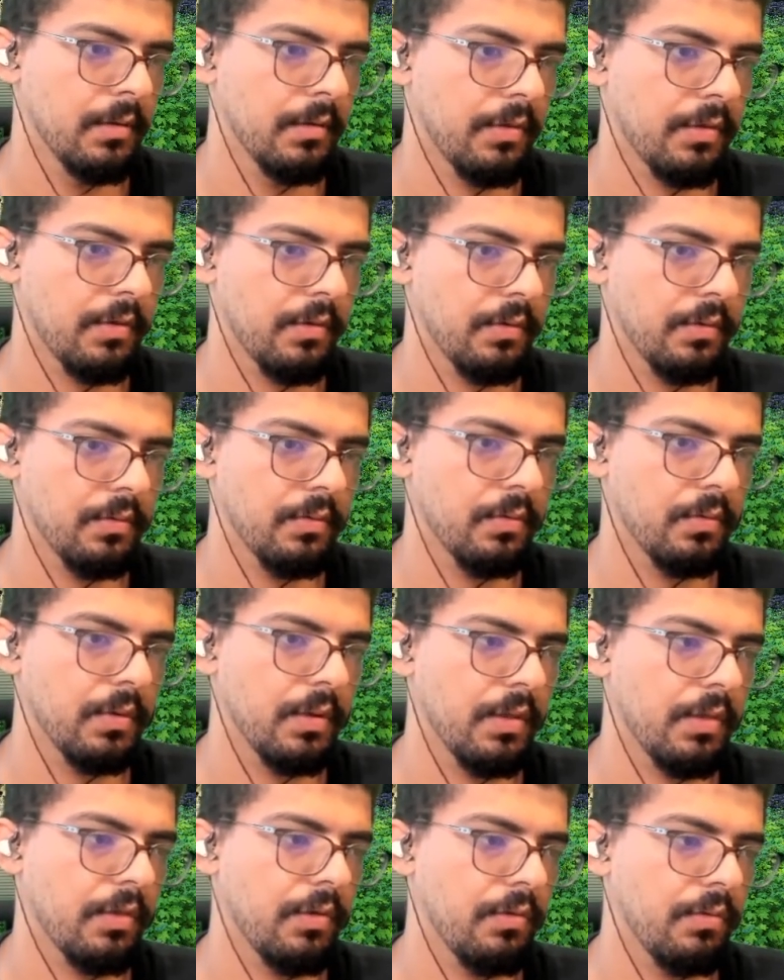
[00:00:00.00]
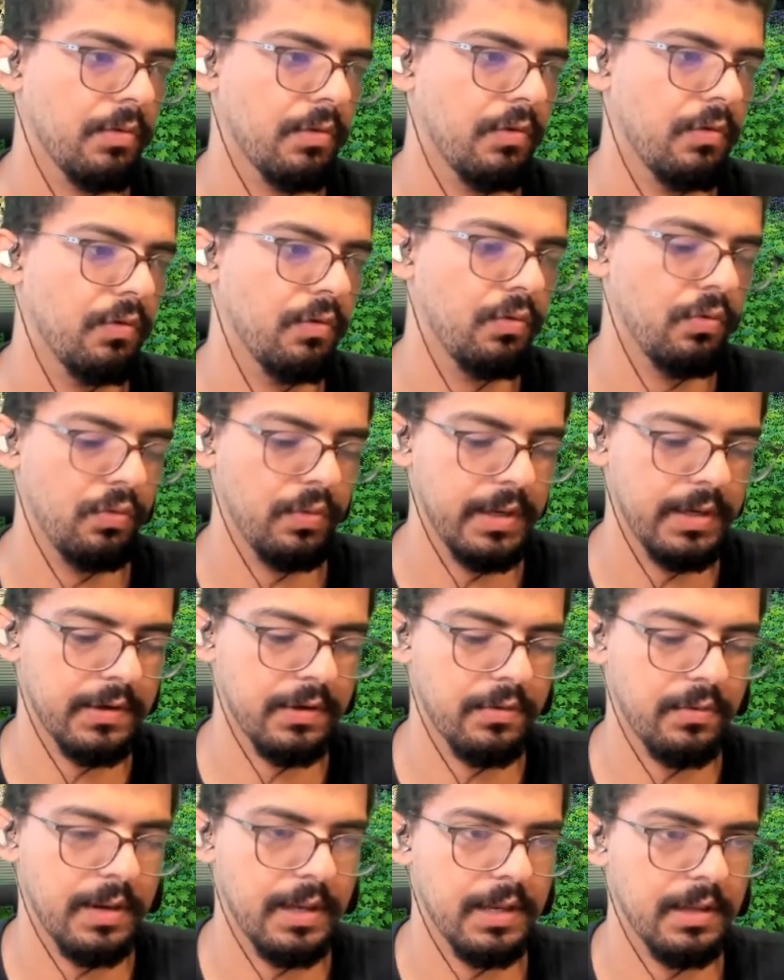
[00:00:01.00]
So is used to
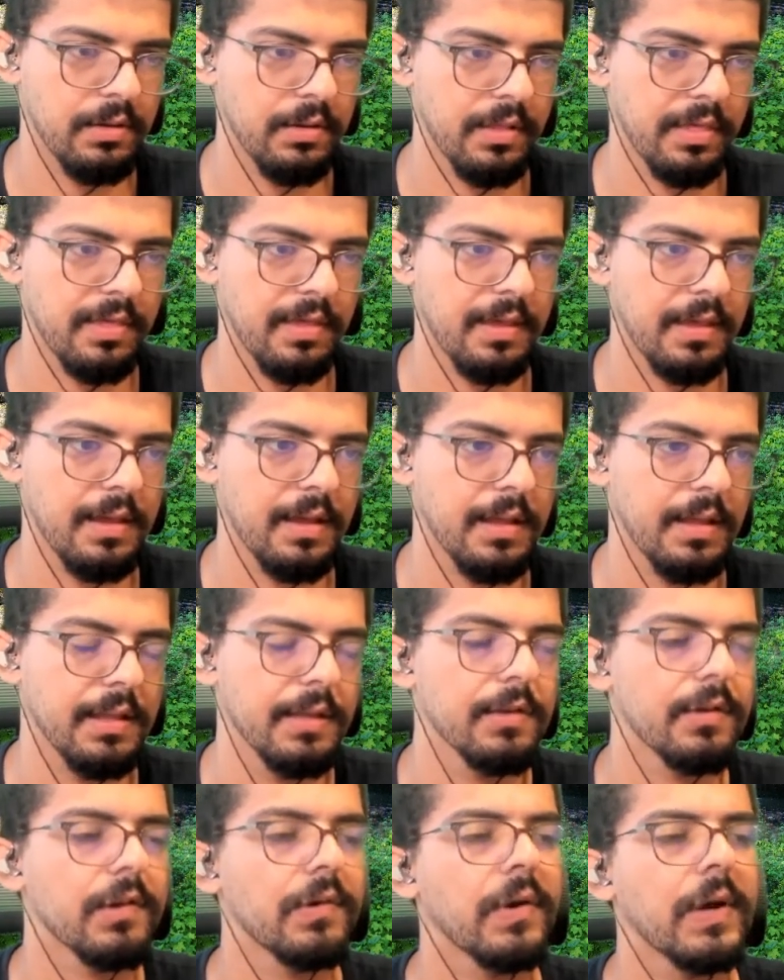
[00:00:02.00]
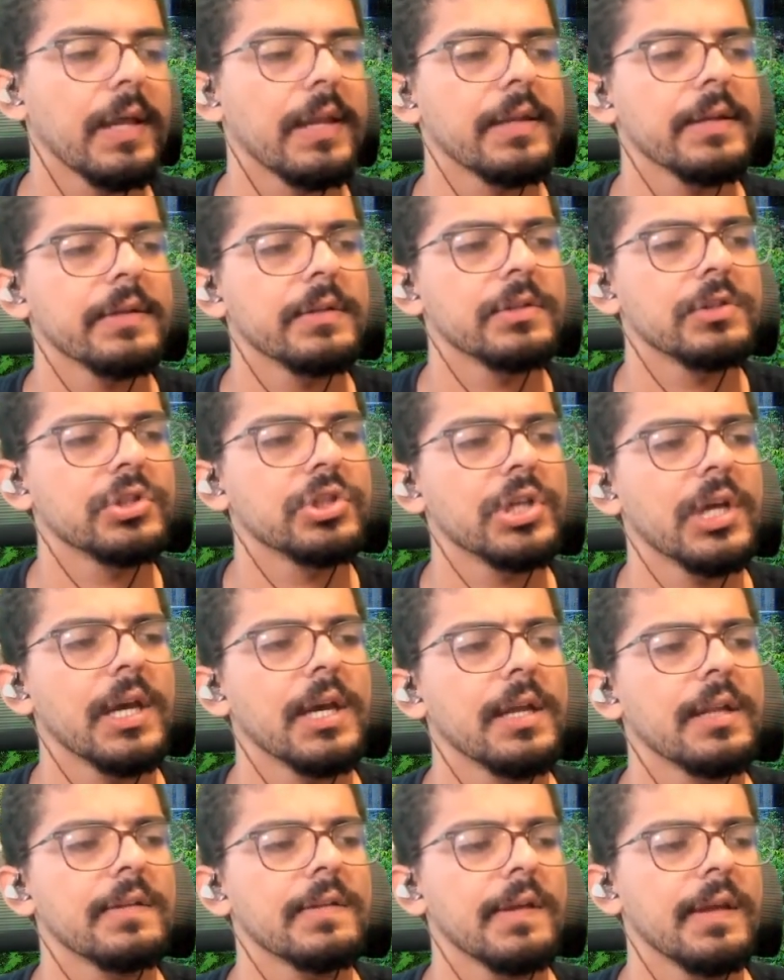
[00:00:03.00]
integrate here, let's say integrate
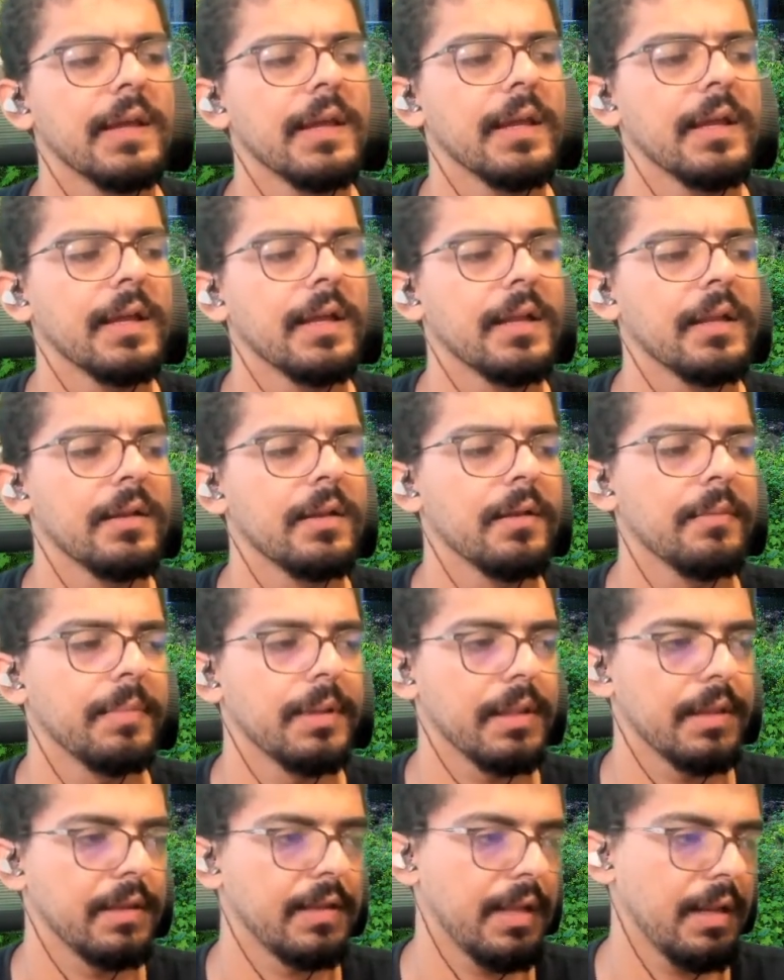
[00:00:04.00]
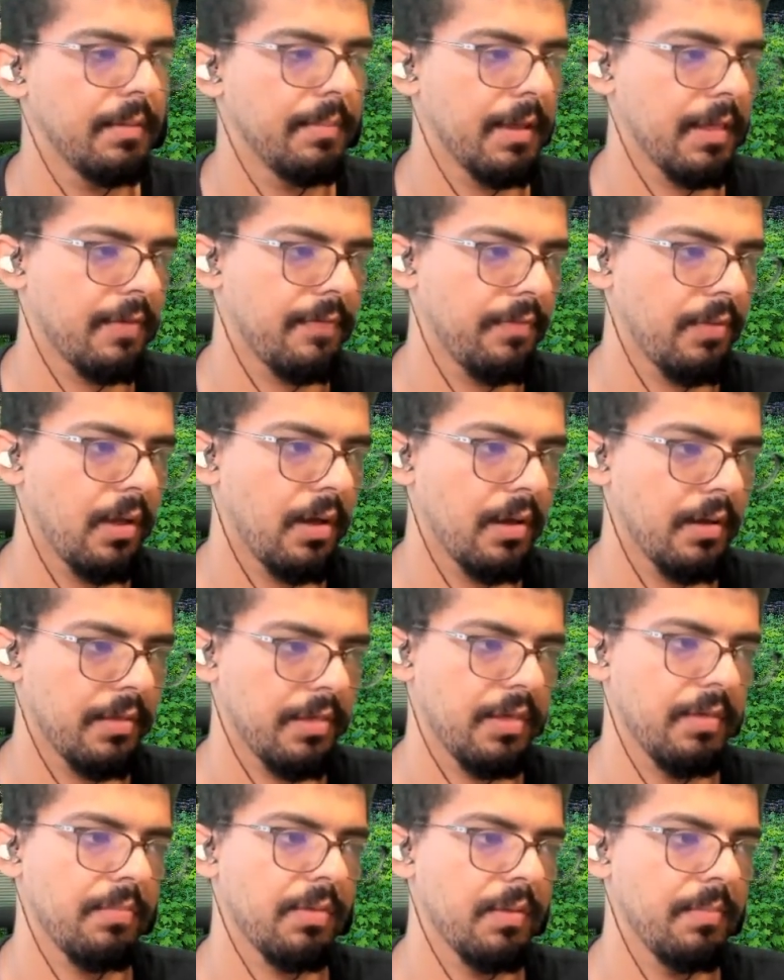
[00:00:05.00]
chat and, but the database flaw
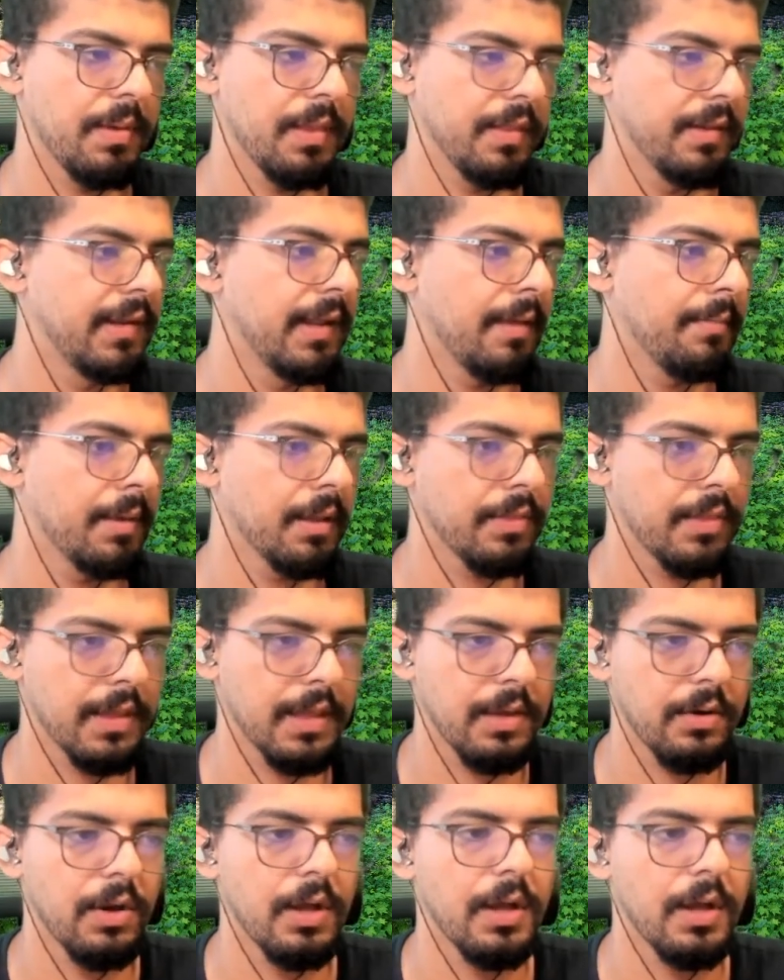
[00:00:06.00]
seems to be the damning thing here.